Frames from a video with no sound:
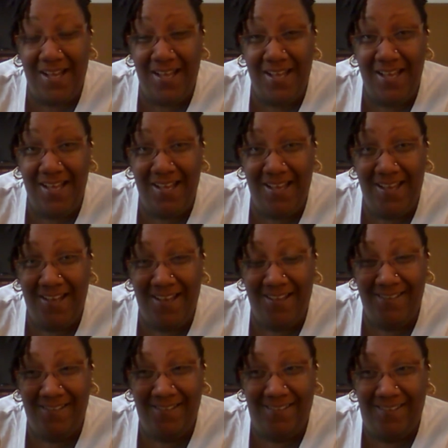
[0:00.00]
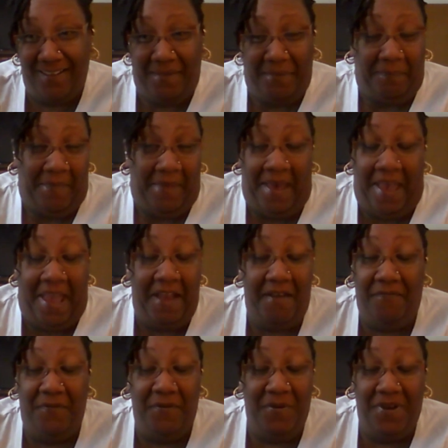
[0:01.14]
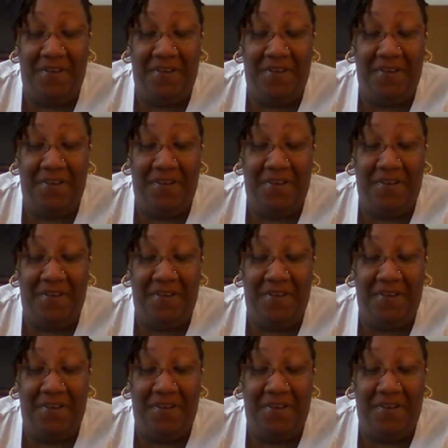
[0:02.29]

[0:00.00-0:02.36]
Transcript: a handful,